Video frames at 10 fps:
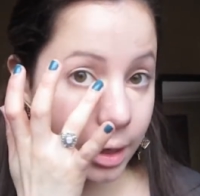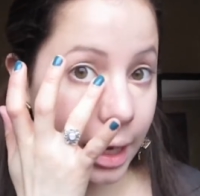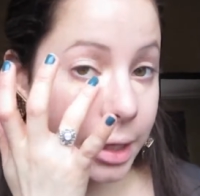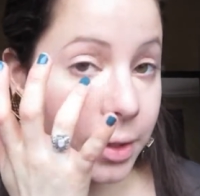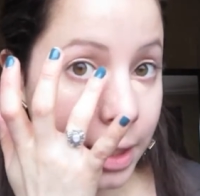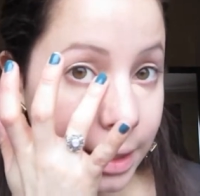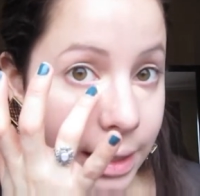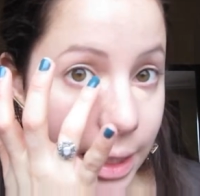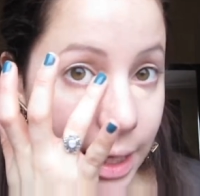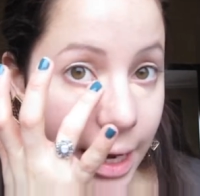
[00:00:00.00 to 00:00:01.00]
As you can
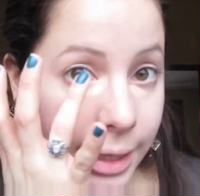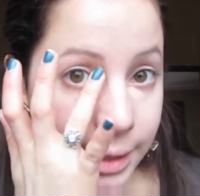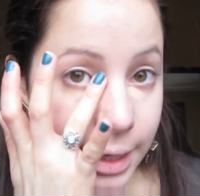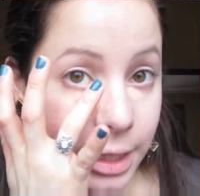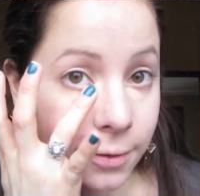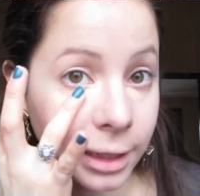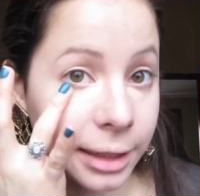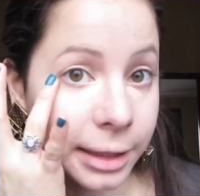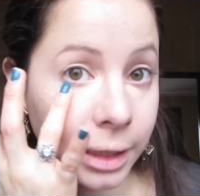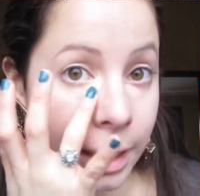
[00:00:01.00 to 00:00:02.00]
see, it has kind of
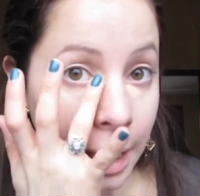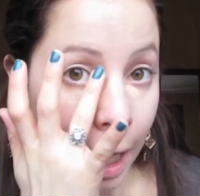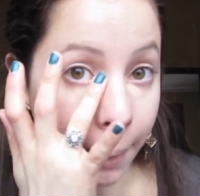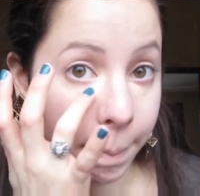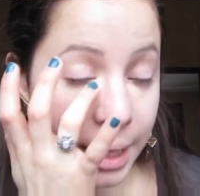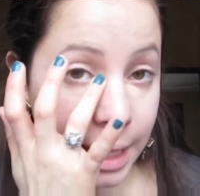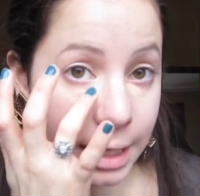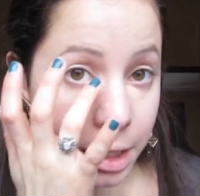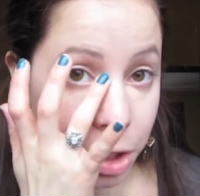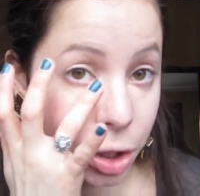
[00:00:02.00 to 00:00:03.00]
a
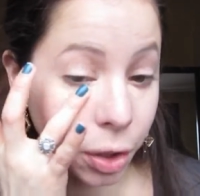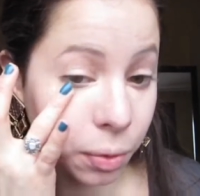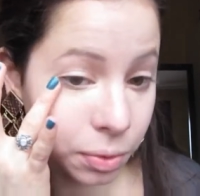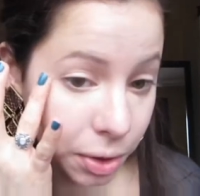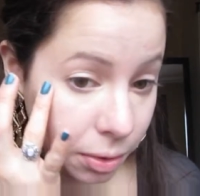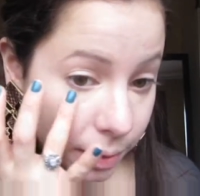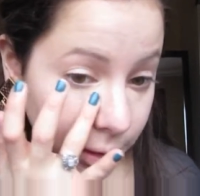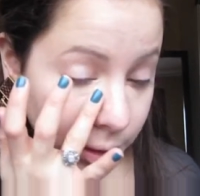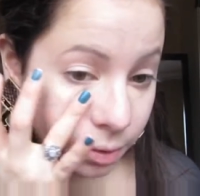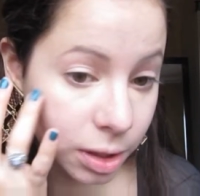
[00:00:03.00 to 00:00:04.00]
pinkish tone to it,
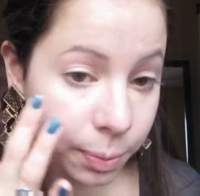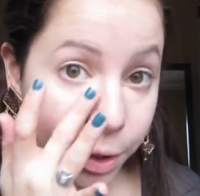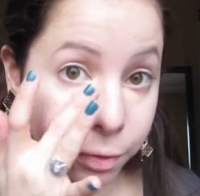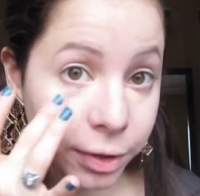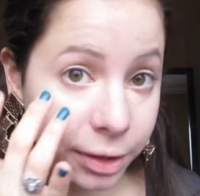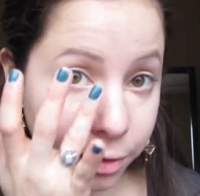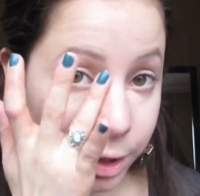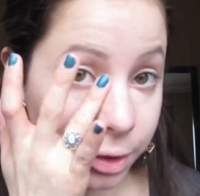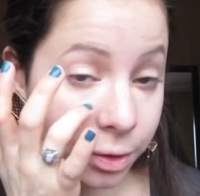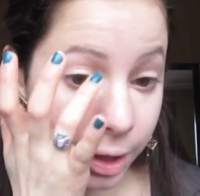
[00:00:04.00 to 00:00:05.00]
so it's perfect for
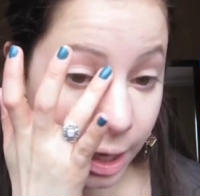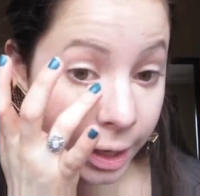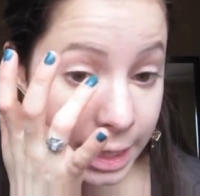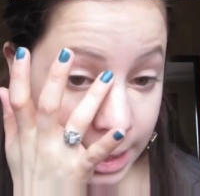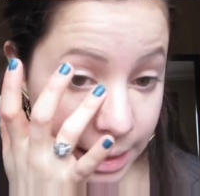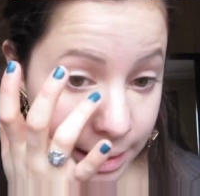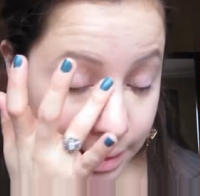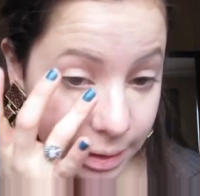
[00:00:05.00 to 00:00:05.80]
under the eyes.